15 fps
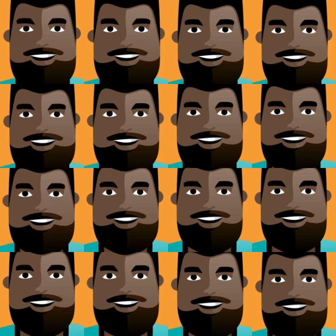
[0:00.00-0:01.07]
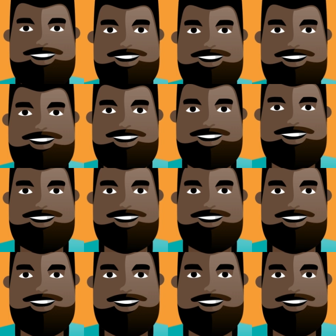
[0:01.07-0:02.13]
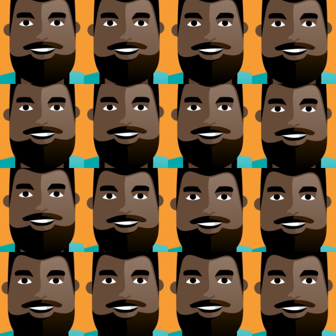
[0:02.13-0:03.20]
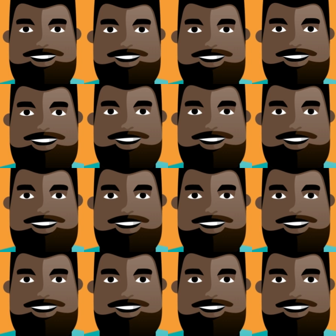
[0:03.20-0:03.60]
we depend on her a lot, and we